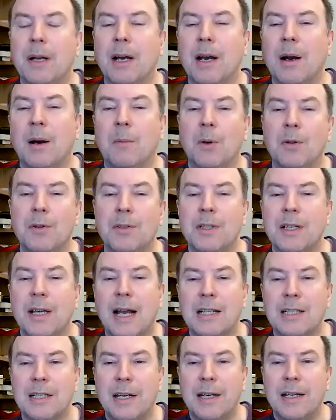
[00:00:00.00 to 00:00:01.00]
but I
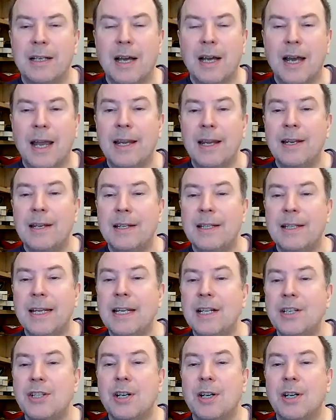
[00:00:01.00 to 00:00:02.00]
wanted actually a
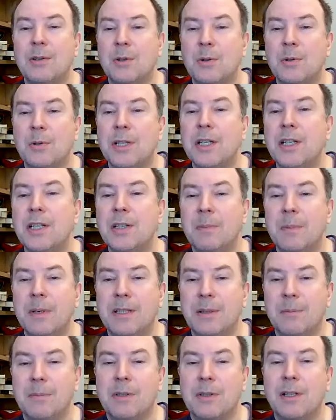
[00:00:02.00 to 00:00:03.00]
teacher to teach
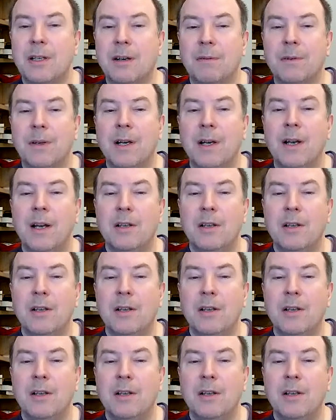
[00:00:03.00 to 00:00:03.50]
me some stuff.